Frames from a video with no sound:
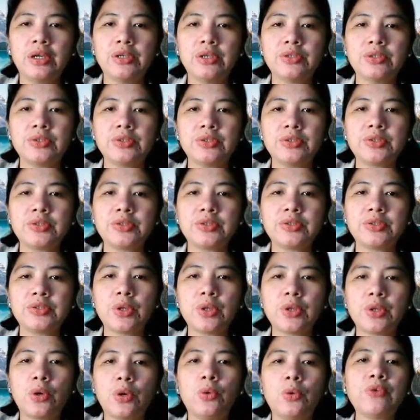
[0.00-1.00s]

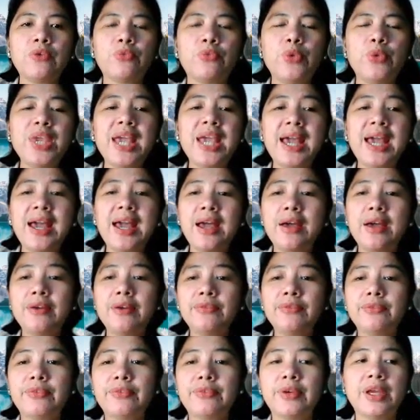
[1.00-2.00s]
So if we
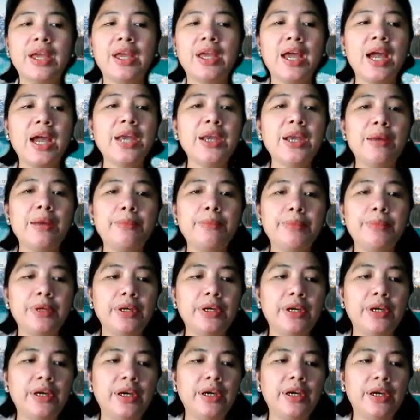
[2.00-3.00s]
have a
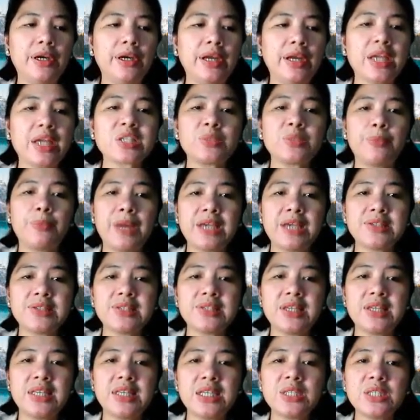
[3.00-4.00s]
number expressed
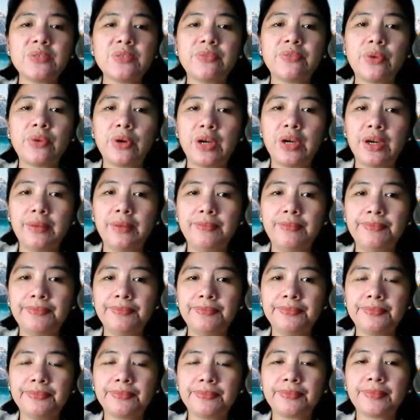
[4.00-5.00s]
in this form
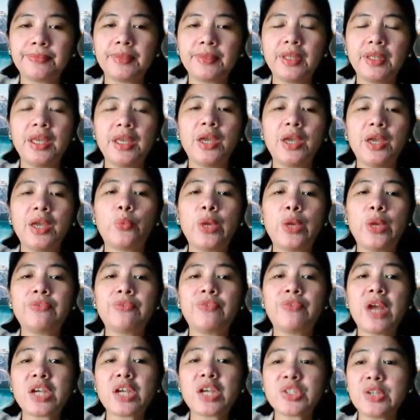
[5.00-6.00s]
with
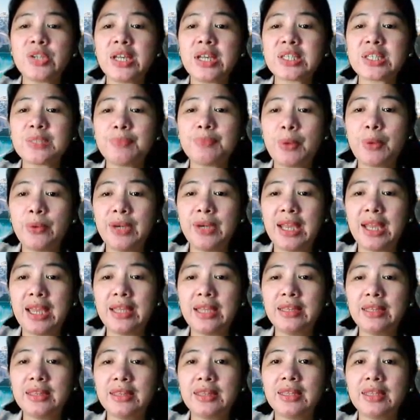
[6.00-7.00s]
fractional
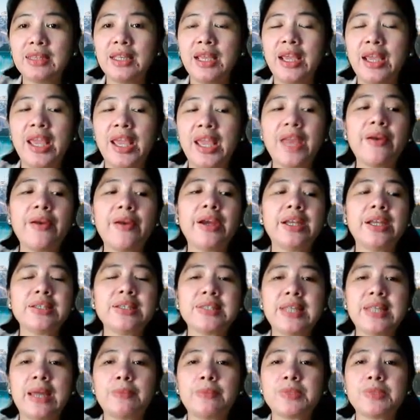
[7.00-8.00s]
exponent, here are the
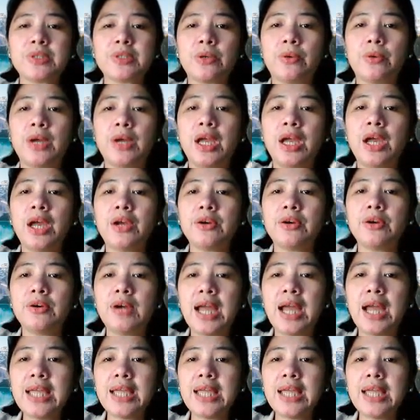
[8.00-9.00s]
steps. So
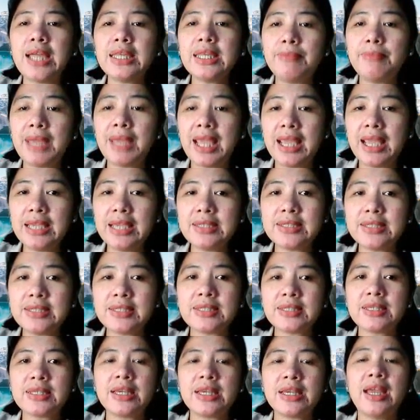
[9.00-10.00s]
write the
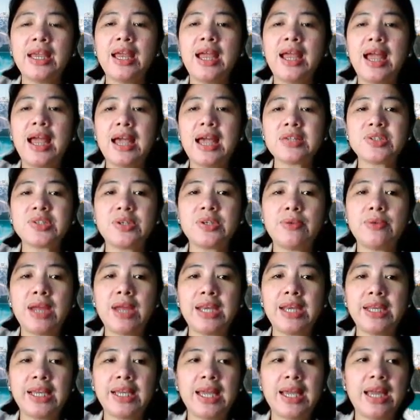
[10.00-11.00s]
base as a
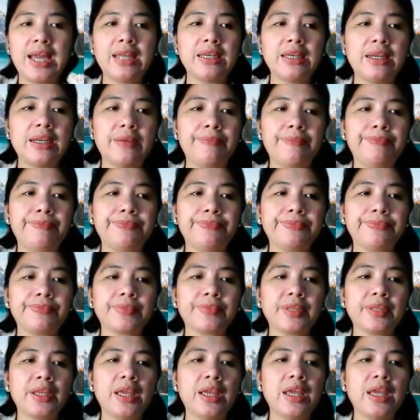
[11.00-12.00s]
radicand.
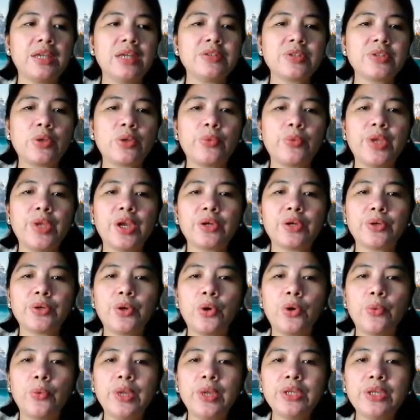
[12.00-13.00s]
So we are
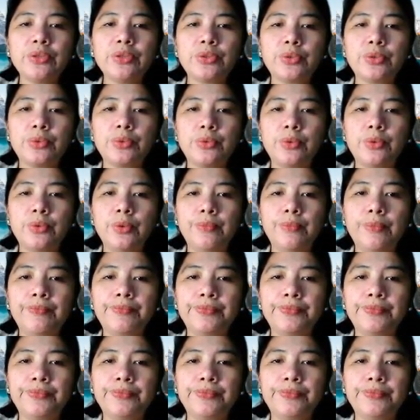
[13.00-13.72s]
going to